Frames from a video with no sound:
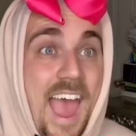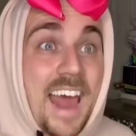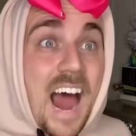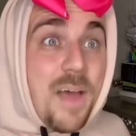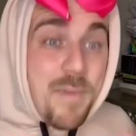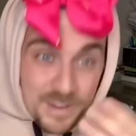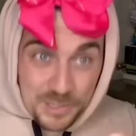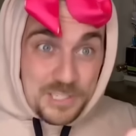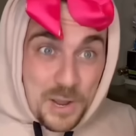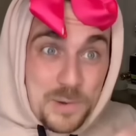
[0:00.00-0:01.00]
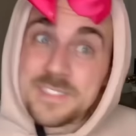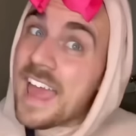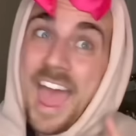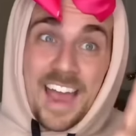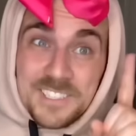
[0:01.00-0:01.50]
I made your toast.
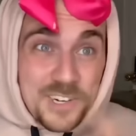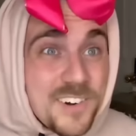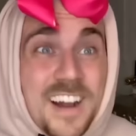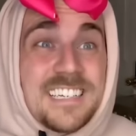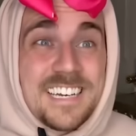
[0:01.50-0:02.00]
Extra crunchy.